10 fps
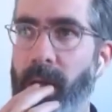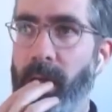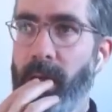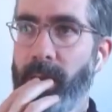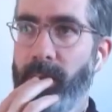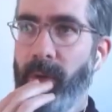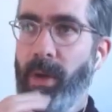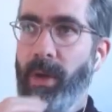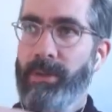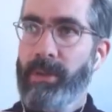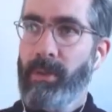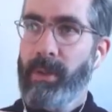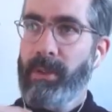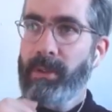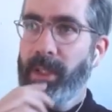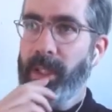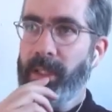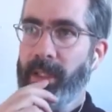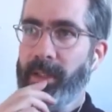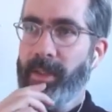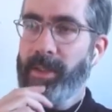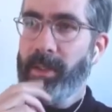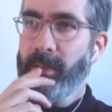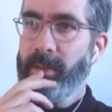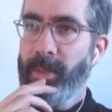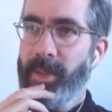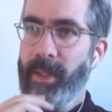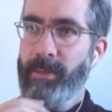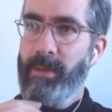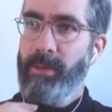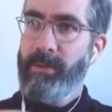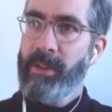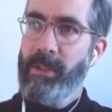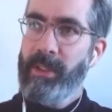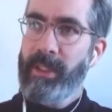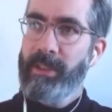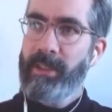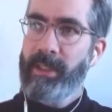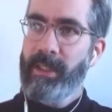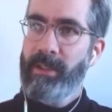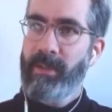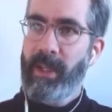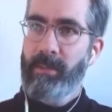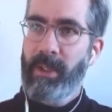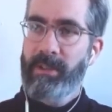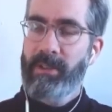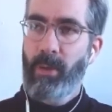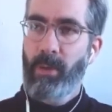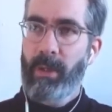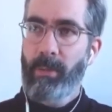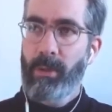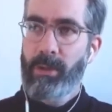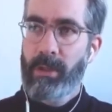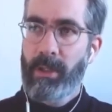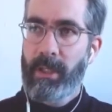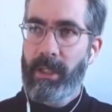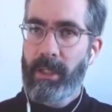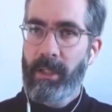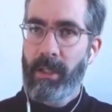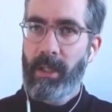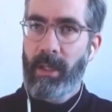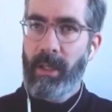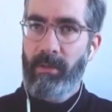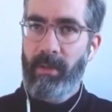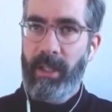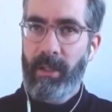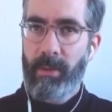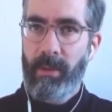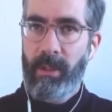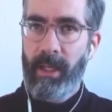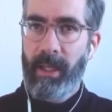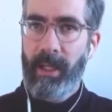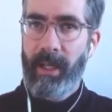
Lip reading: Or also when you say that there's sometimes a fear that I see that if I'm not so emotionally available,